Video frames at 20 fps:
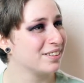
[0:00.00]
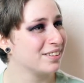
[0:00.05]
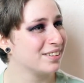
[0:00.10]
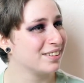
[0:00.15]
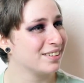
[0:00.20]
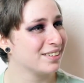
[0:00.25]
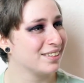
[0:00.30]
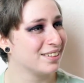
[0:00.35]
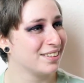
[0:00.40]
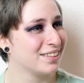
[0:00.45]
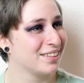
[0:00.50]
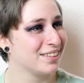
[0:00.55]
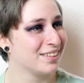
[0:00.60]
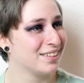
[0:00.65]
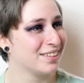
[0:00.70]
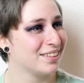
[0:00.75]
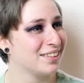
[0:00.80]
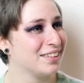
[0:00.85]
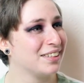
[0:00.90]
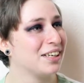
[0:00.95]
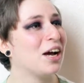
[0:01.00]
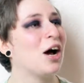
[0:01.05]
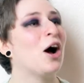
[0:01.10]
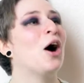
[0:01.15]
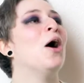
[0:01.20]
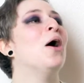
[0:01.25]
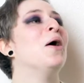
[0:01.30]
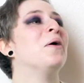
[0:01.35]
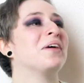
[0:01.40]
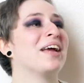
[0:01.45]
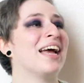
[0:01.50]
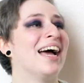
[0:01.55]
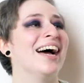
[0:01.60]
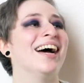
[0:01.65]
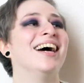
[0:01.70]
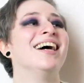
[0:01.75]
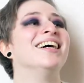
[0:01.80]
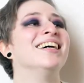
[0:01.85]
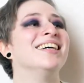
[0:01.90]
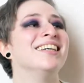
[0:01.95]
but back then it was like oh
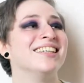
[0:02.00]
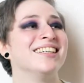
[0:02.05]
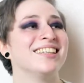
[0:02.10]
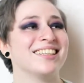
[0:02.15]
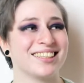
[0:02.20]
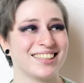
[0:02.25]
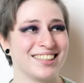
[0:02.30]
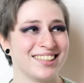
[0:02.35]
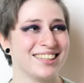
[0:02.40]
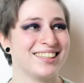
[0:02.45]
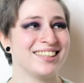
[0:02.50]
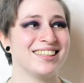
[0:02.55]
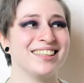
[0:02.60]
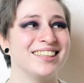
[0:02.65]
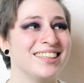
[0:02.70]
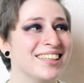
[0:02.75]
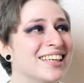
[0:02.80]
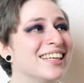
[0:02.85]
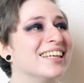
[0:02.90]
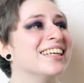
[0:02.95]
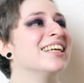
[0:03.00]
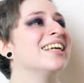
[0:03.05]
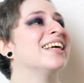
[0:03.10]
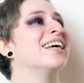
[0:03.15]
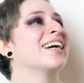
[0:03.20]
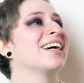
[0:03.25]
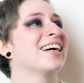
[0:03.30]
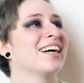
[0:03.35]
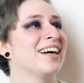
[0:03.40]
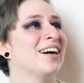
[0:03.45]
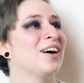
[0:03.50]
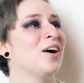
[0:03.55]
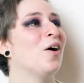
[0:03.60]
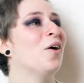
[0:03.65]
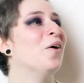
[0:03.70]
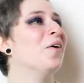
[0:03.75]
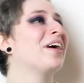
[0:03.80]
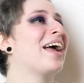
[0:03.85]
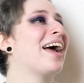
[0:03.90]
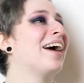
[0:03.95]
yeah, it wasn't like iPhones. It was like what did I?
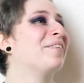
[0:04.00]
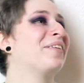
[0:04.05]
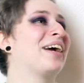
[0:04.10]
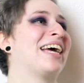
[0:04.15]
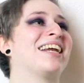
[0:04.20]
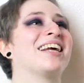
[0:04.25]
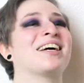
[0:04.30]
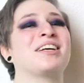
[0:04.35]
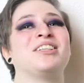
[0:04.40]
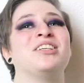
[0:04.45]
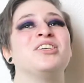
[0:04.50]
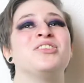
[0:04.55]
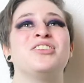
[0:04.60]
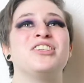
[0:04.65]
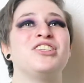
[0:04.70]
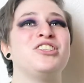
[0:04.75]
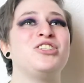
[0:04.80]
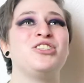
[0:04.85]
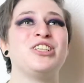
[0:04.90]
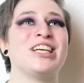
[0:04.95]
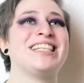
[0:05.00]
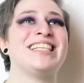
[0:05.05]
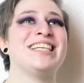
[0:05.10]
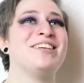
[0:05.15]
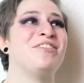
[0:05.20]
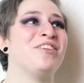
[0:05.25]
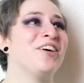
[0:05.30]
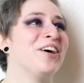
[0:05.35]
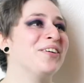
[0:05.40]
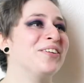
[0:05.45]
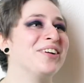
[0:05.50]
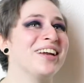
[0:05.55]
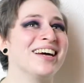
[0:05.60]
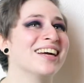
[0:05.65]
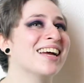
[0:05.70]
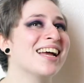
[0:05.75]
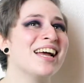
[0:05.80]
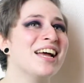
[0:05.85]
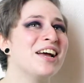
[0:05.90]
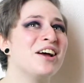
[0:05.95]
Oh have? yeah, we had like a, a shitty phone, like